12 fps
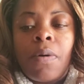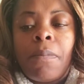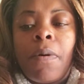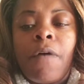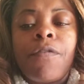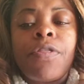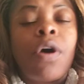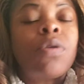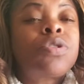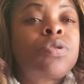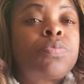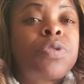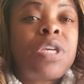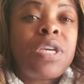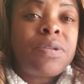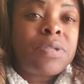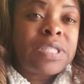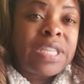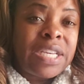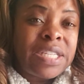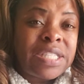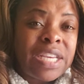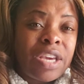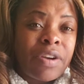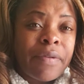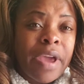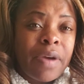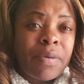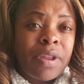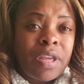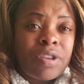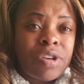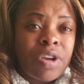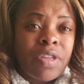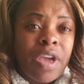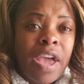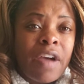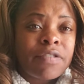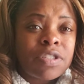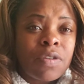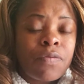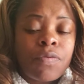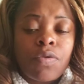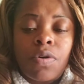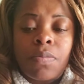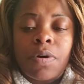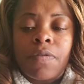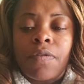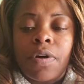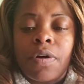Both of those tends to interact with each other, have some form of